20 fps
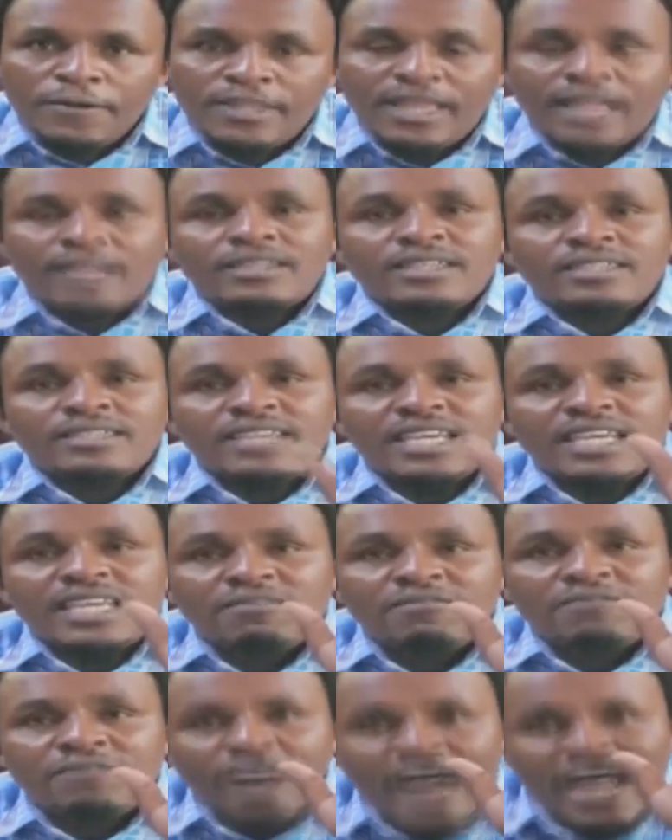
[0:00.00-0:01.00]
that is
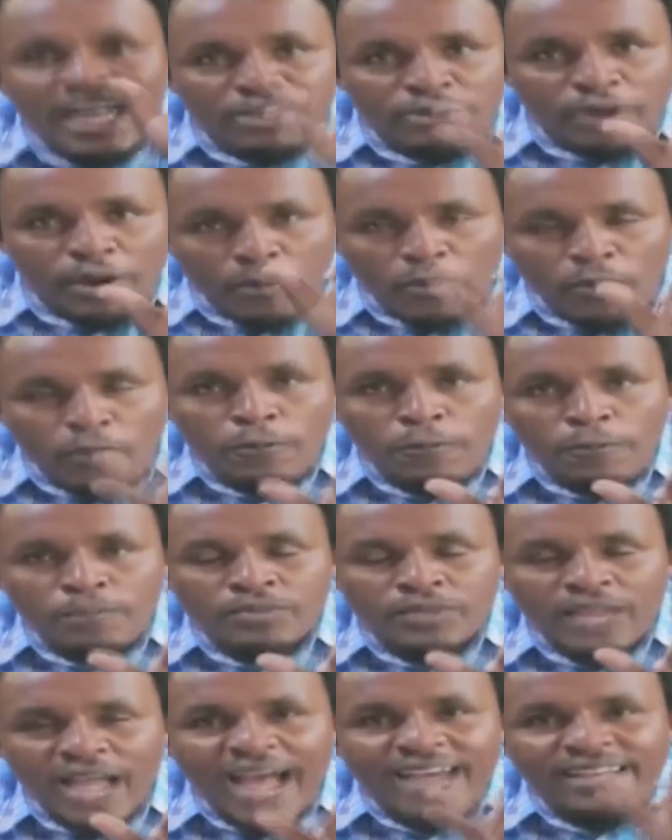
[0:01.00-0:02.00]
invaluable
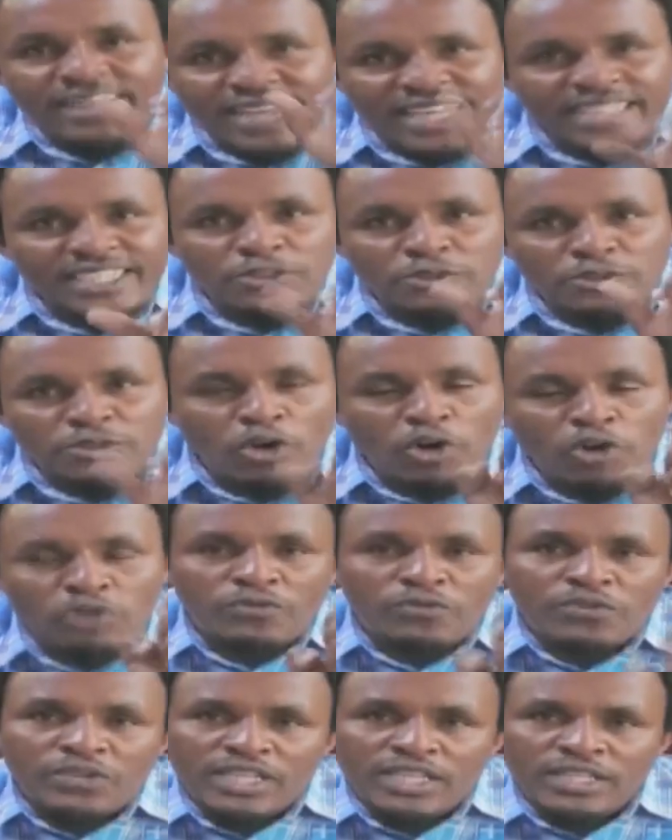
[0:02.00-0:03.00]
and let you
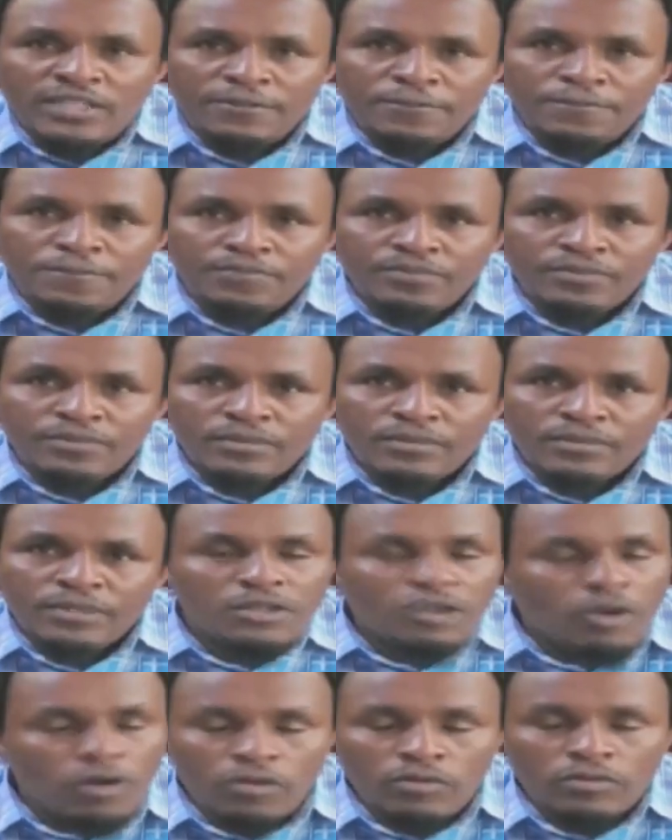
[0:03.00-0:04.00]
scot-free.
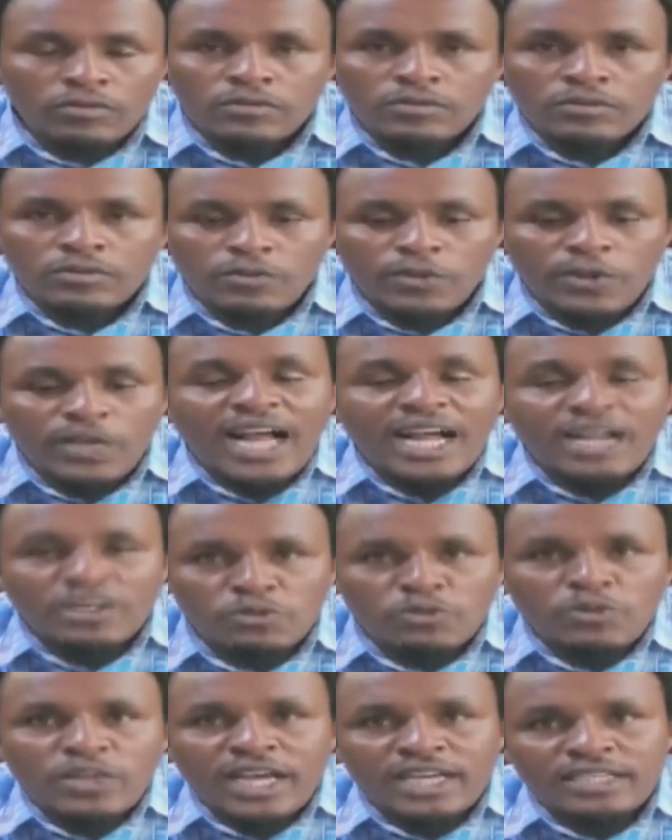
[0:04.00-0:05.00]
No, we
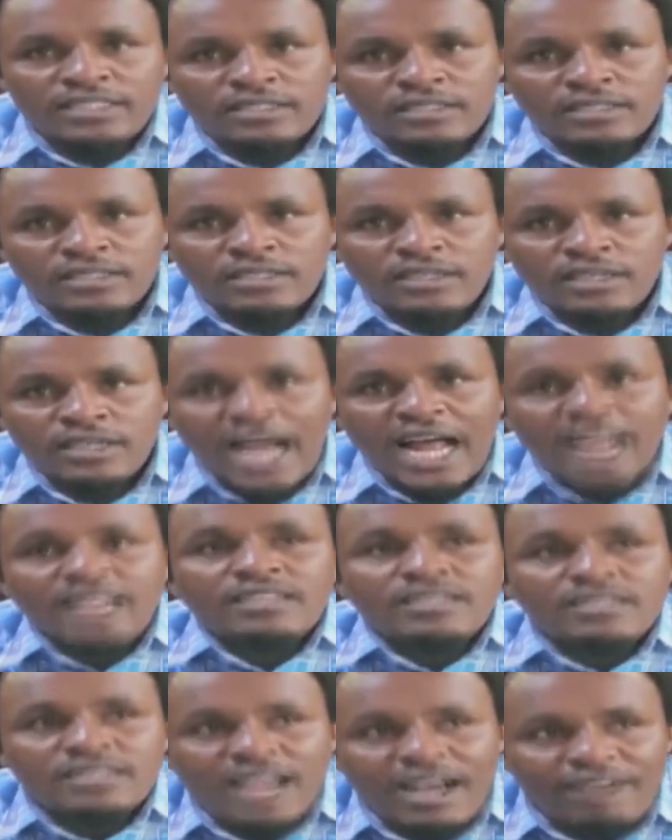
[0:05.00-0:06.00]
can't do that. And
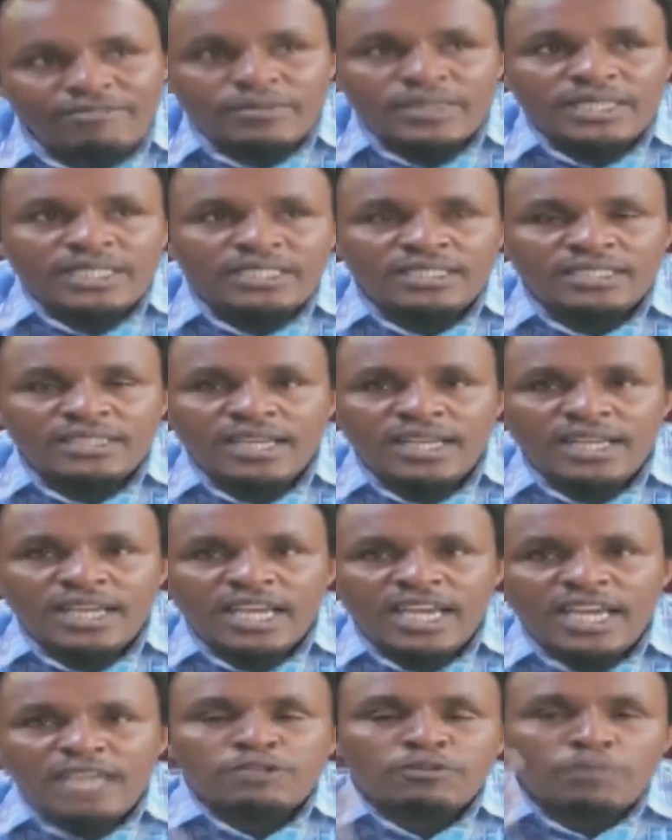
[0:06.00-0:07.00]
this government
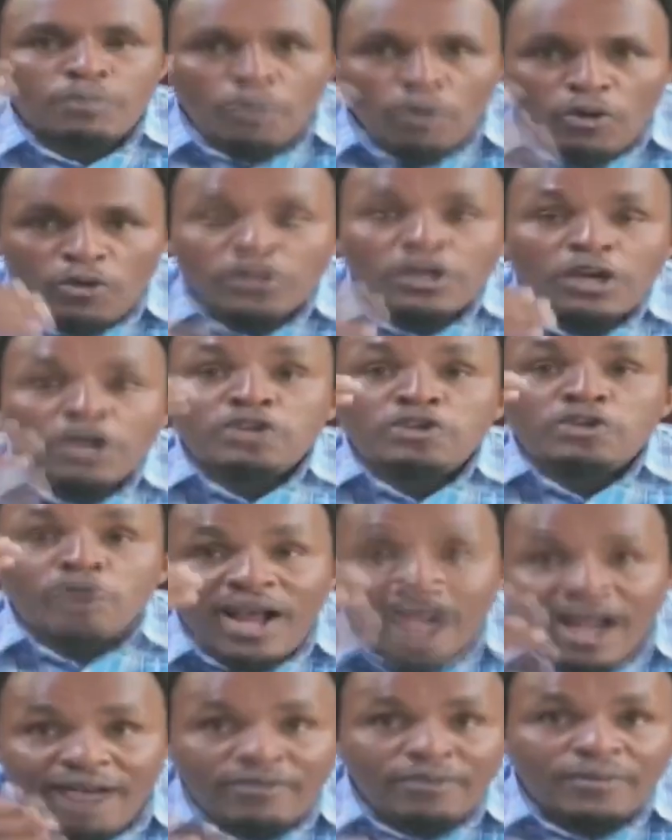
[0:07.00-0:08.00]
is both
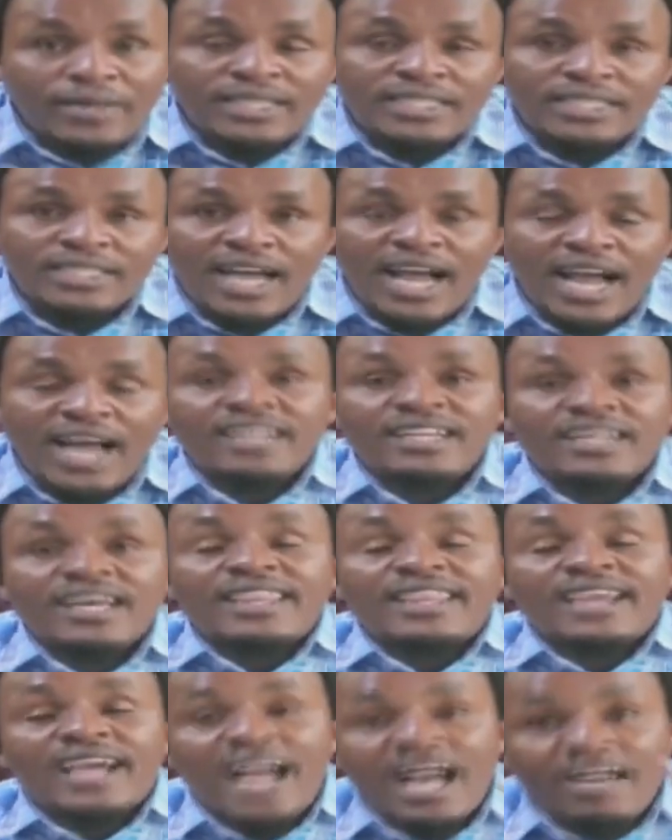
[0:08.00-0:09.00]
your government and
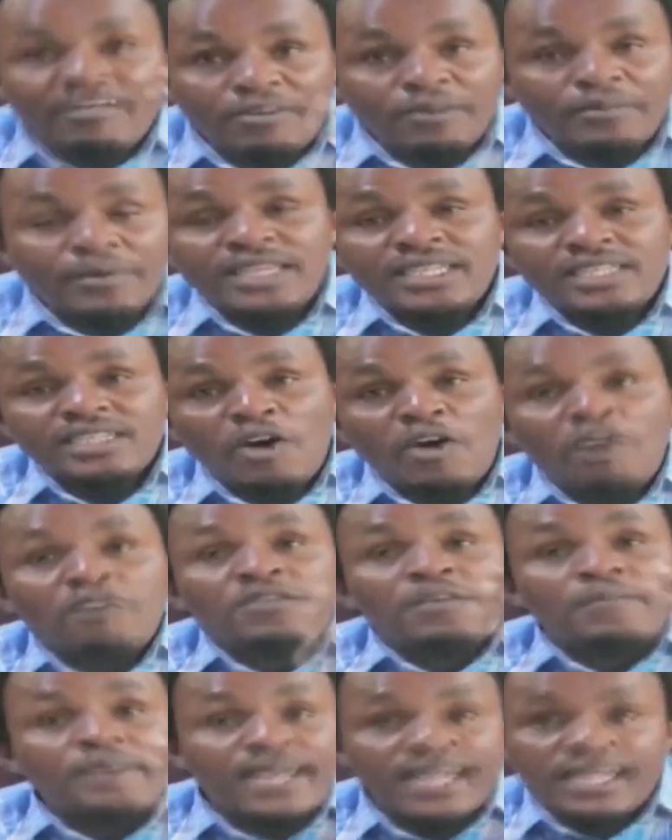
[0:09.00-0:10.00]
the government of
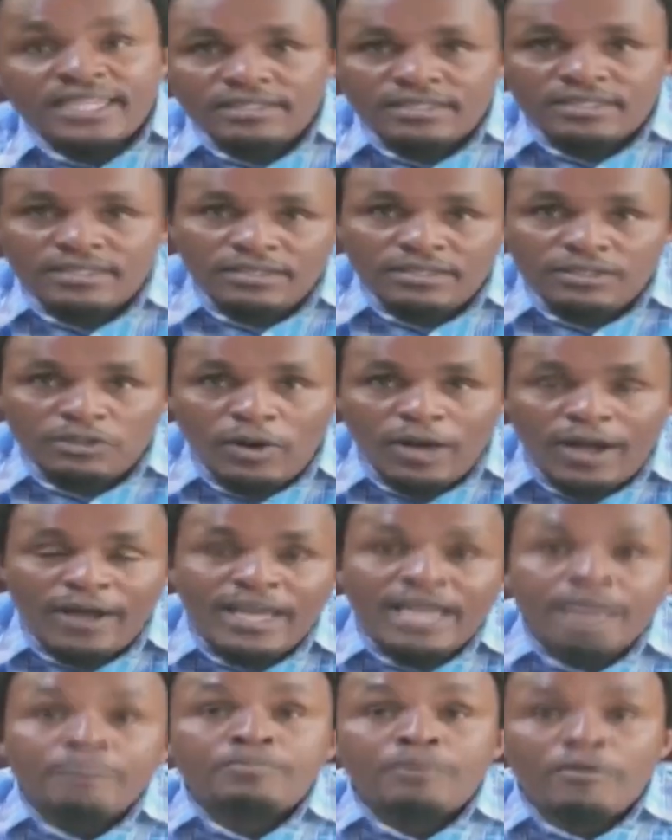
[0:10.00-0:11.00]
the parents you
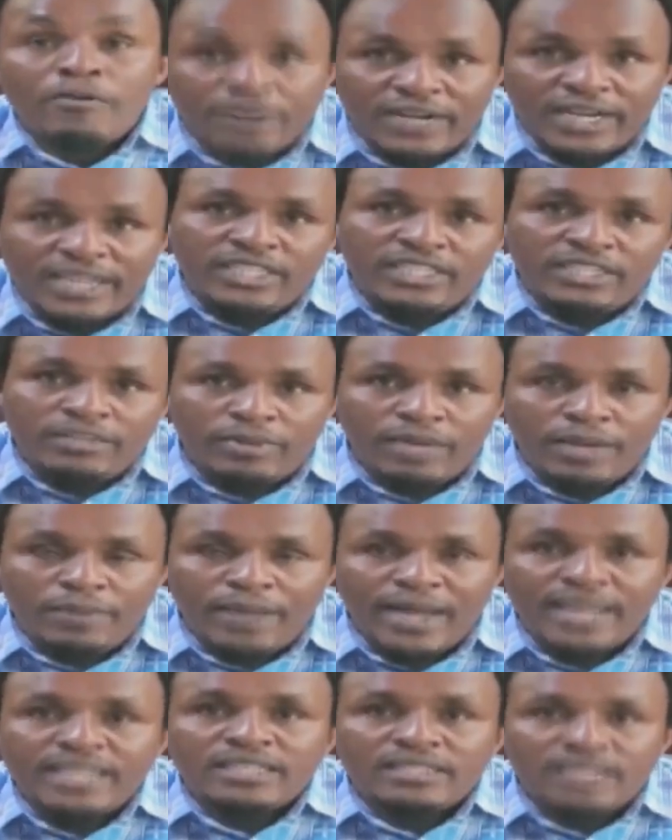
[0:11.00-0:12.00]
are impoverishing by
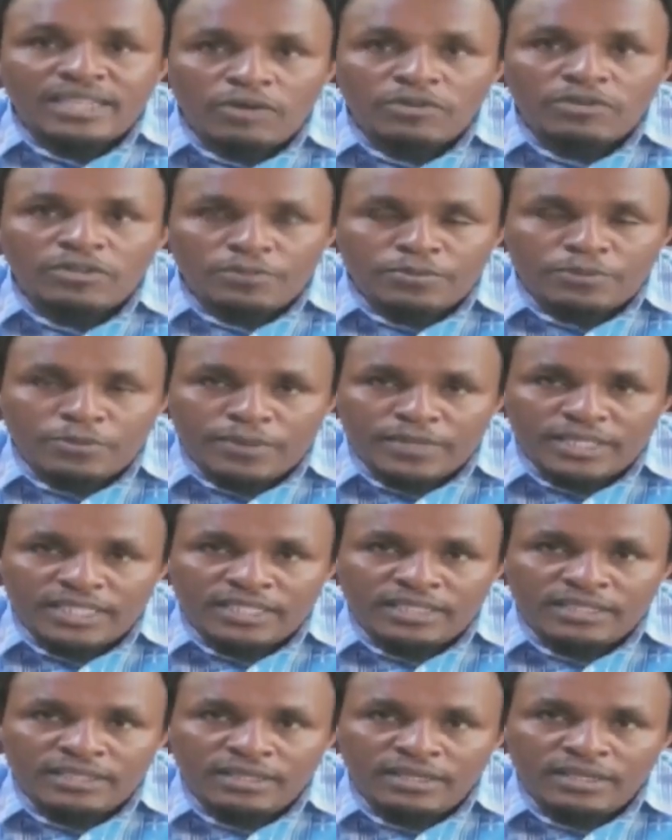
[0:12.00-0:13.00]
burning down the
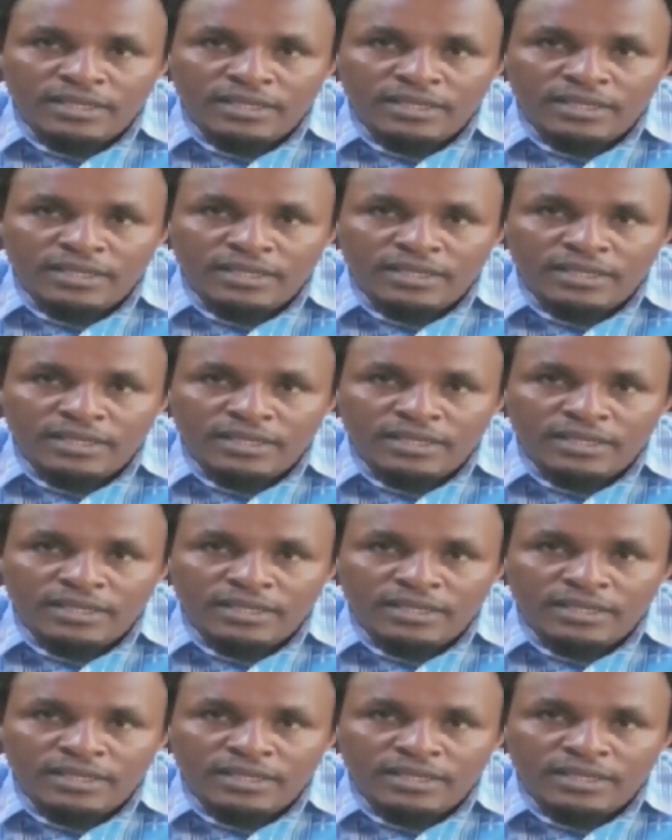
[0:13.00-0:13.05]
property.